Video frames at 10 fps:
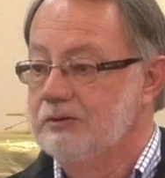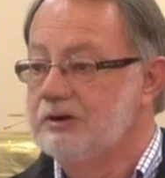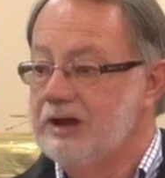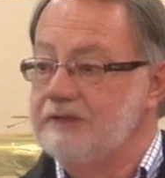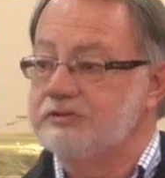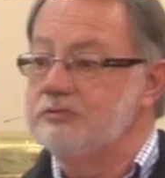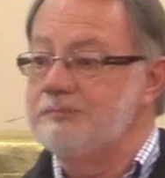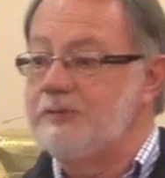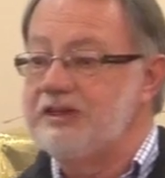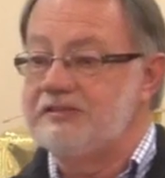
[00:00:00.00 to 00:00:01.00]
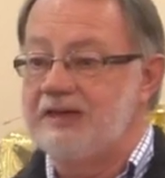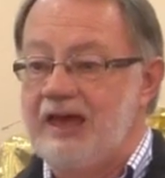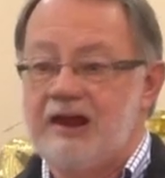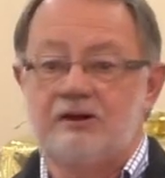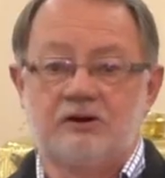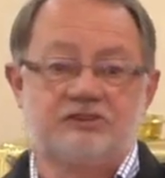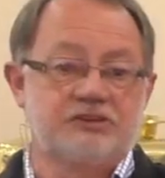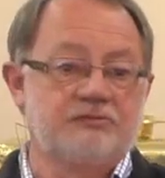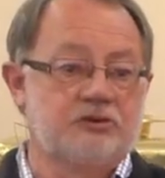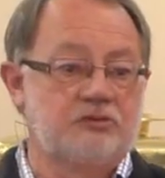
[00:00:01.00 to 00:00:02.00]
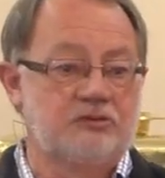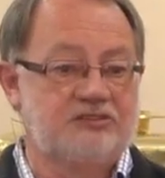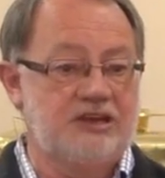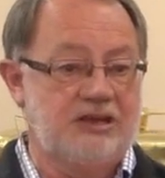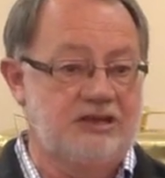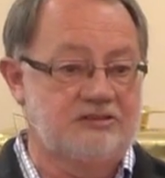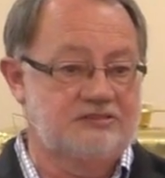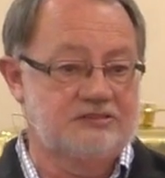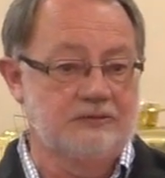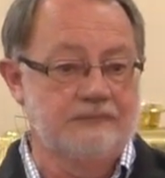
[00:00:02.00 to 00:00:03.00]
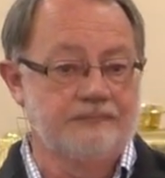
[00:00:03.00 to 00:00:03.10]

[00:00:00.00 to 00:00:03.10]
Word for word: We don't have to repeat the errors of the Crusades.